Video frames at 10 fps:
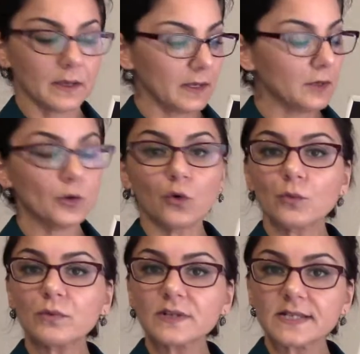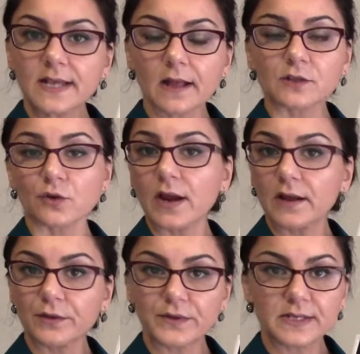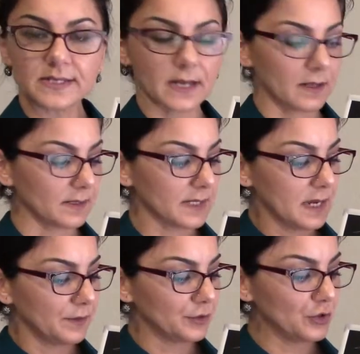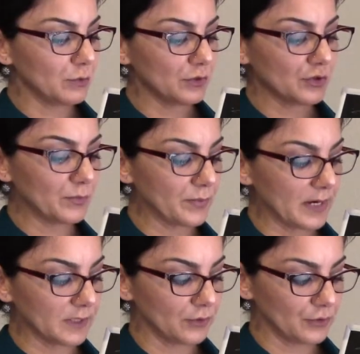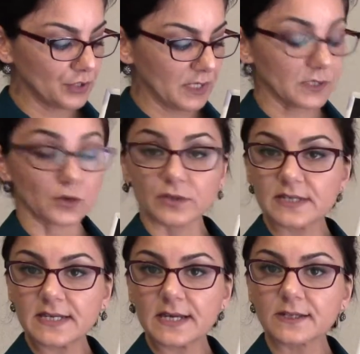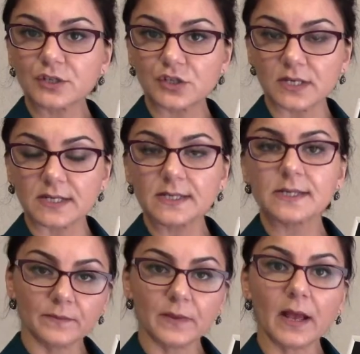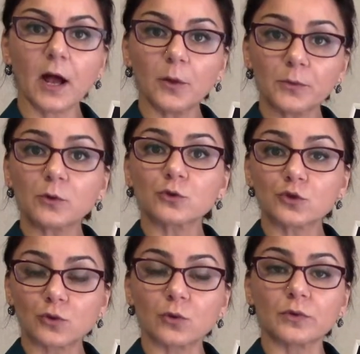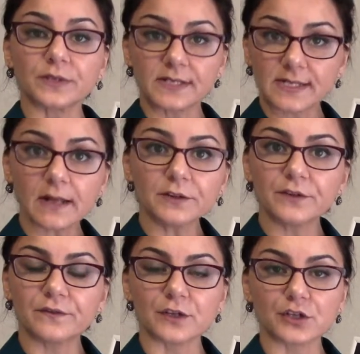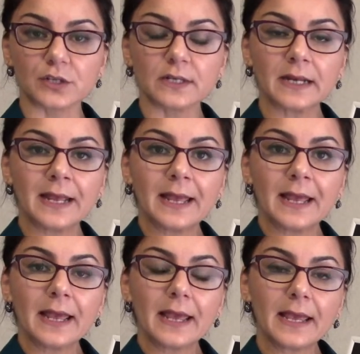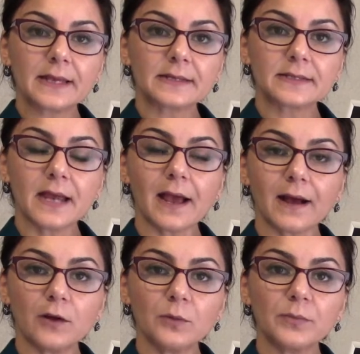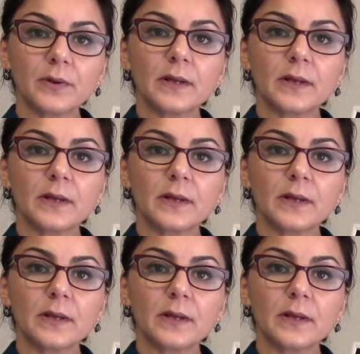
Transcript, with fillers: In normal cells or healthy cells, the tumor suppressor genes or TSGs help control the cell division and help